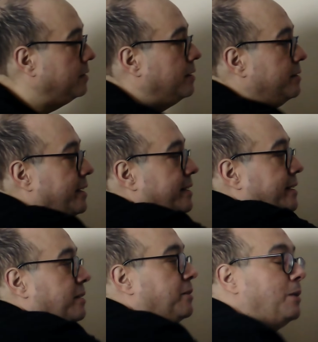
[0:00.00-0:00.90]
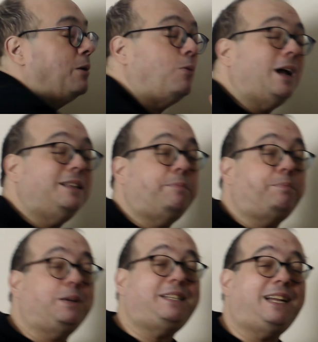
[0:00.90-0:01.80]
this is the one that
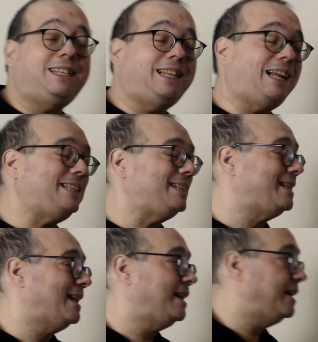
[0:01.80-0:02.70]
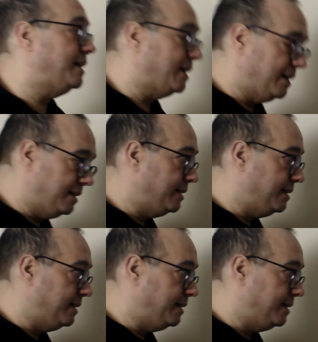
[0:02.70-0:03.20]
presents less steric hindrance.